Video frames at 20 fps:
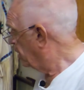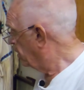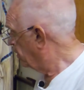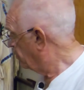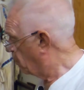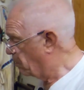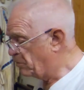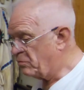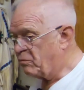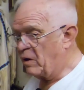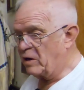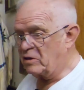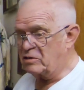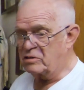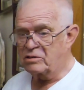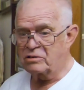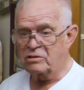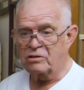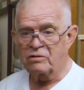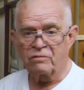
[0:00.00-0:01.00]

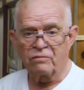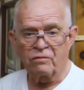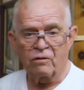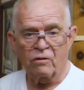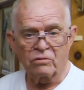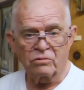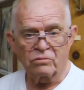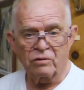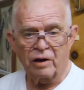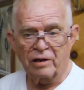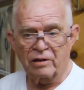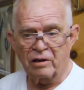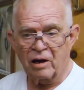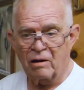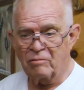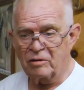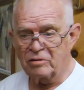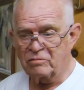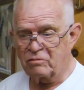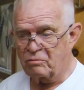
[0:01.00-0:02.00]
Northwest fur trade
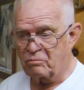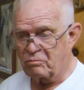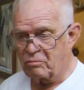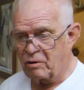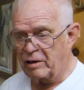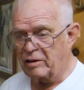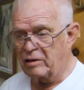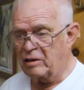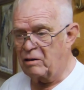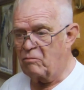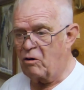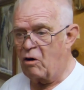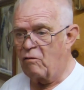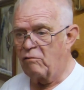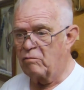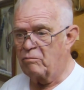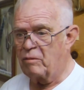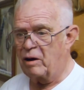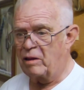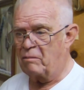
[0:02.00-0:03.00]
companies would bring them
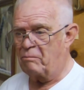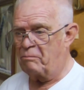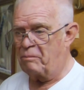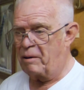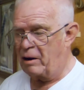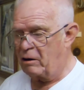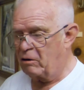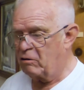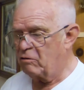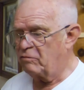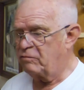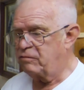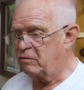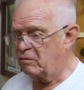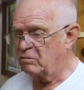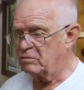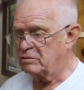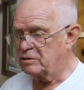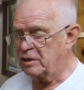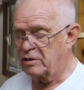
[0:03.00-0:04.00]
over by the
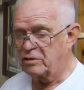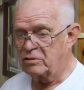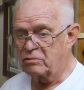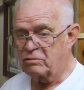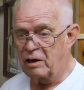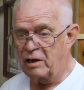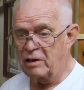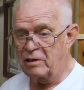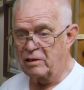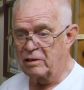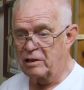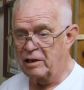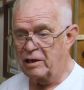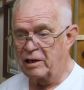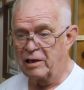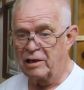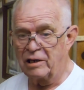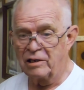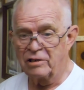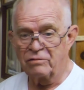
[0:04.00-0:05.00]
barrelfuls and trade to the
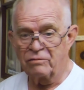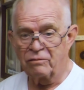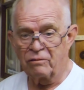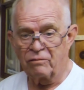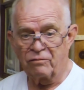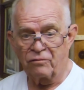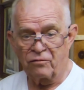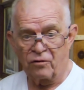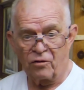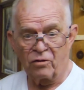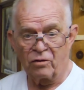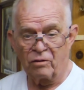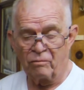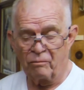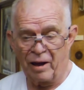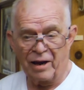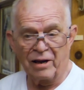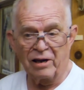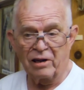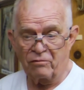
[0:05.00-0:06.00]
Indians for fur,
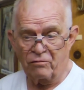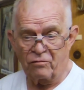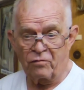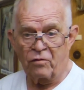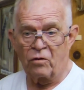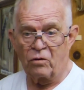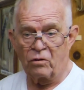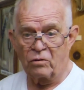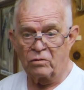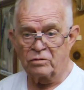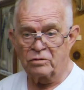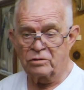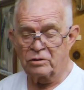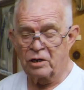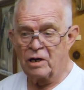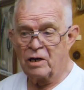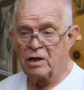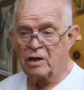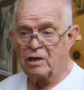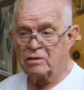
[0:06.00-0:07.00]
mainly furs.
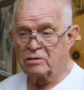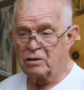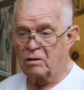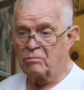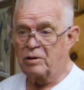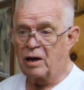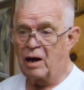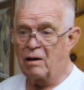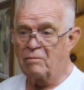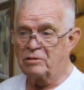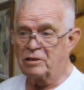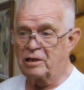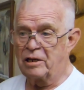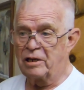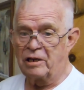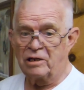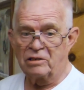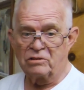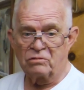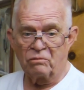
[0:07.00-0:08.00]
Sometimes the
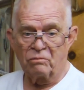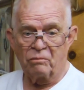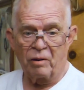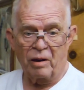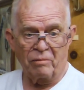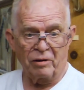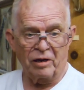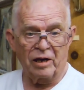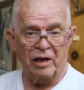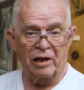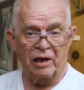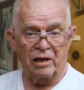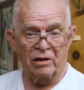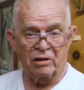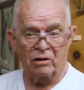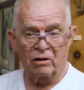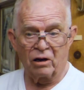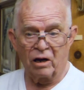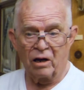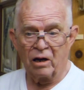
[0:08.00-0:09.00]
Indians would maybe get
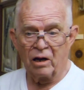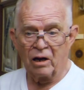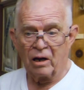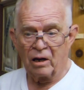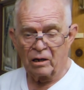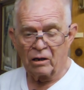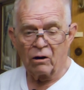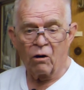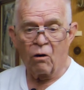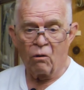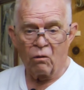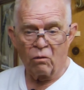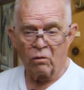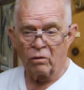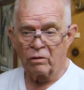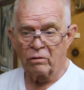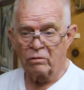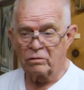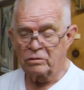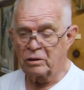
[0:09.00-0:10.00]
into
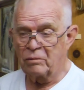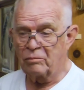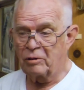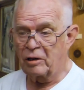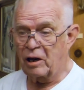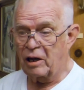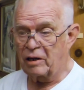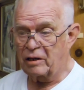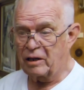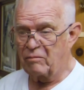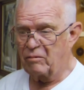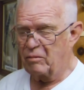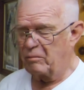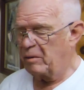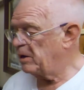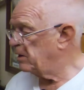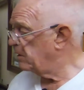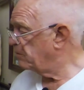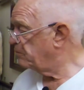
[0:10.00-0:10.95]
gold or something like that, but mainly